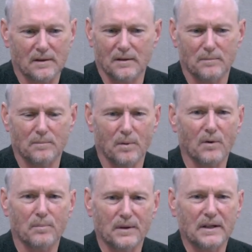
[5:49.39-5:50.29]
They're
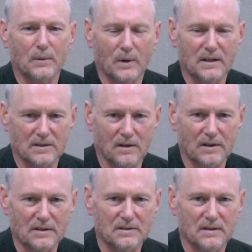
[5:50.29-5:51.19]
both pretty U.S.
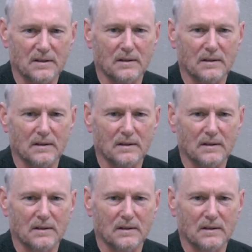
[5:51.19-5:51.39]
artists